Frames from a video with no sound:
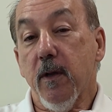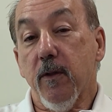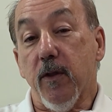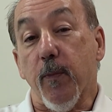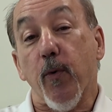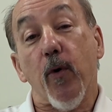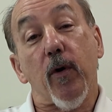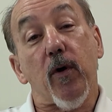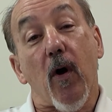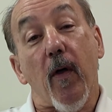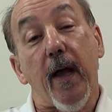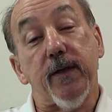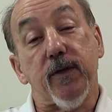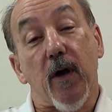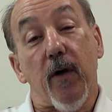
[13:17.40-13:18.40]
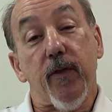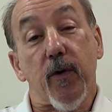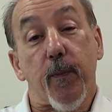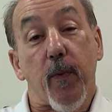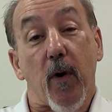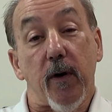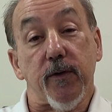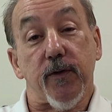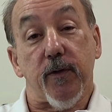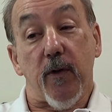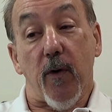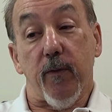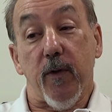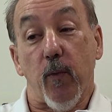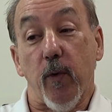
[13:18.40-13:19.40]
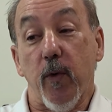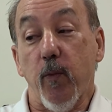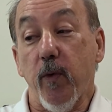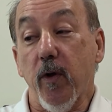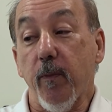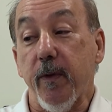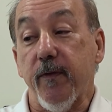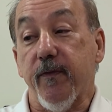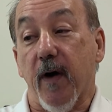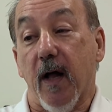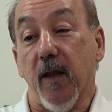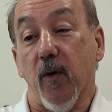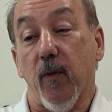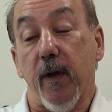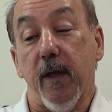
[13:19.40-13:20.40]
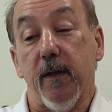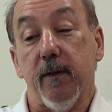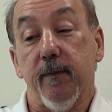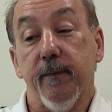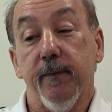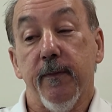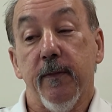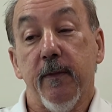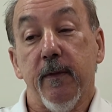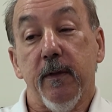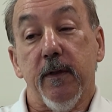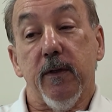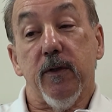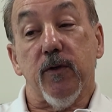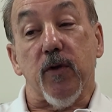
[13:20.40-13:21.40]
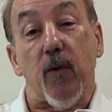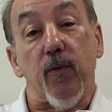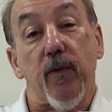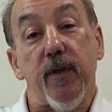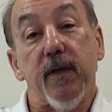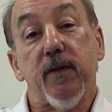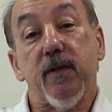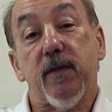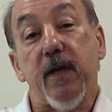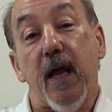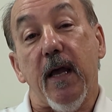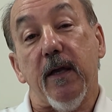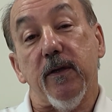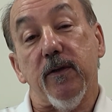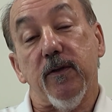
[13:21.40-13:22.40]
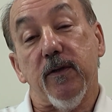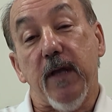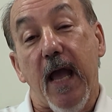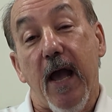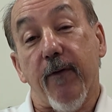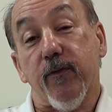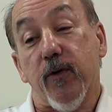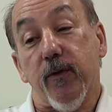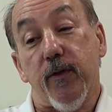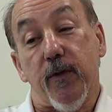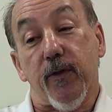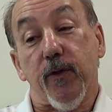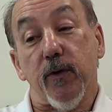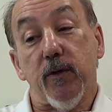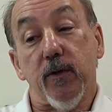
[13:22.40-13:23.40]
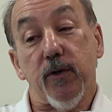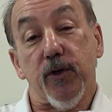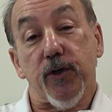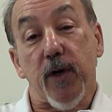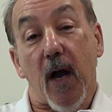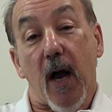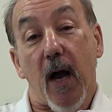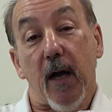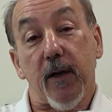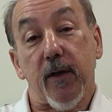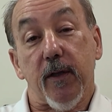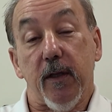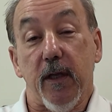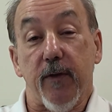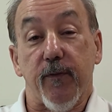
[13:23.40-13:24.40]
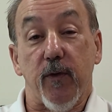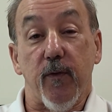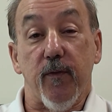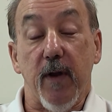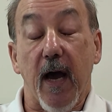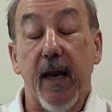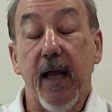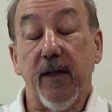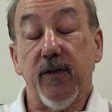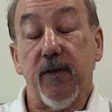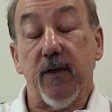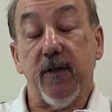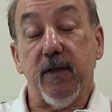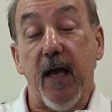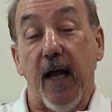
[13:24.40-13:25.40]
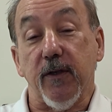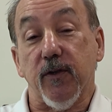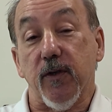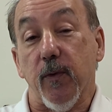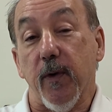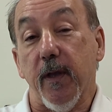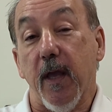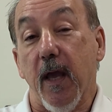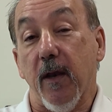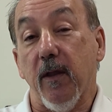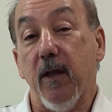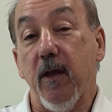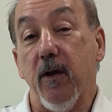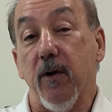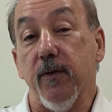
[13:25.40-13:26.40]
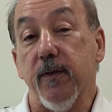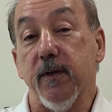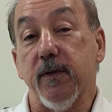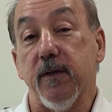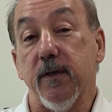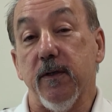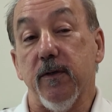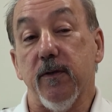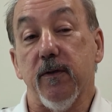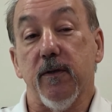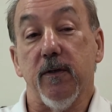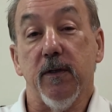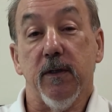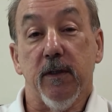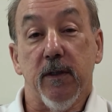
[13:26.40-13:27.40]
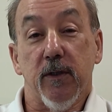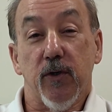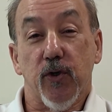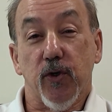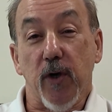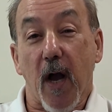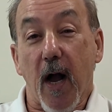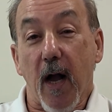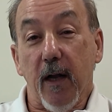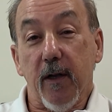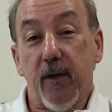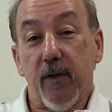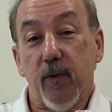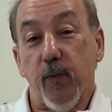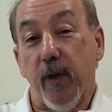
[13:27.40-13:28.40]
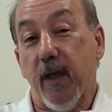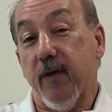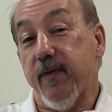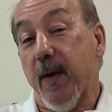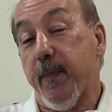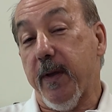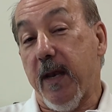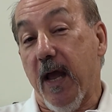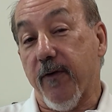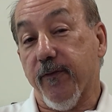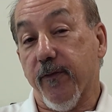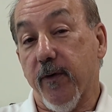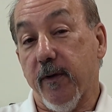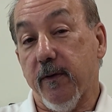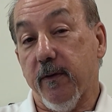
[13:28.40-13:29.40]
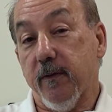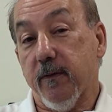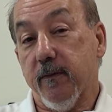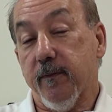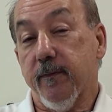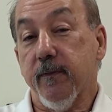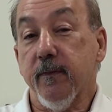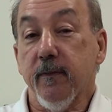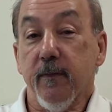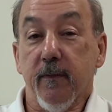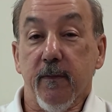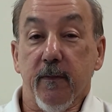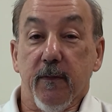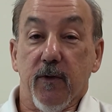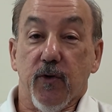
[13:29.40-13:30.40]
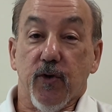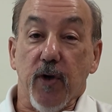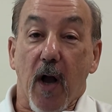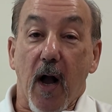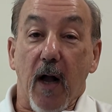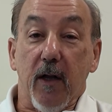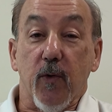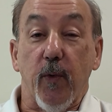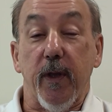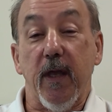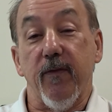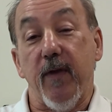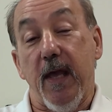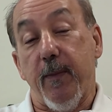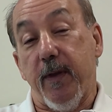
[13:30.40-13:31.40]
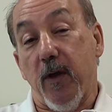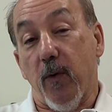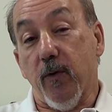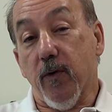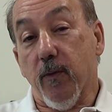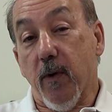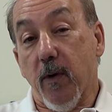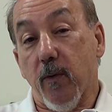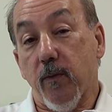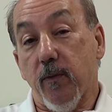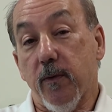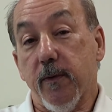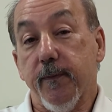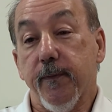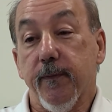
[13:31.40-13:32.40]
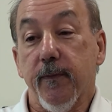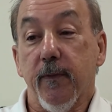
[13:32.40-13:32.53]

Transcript: The protocol has other parts, though, that we will be following. So this says after the 3rd shock, if you've not had success, so again here, this is shock, we give epinephrine, shock, we give amiodarone,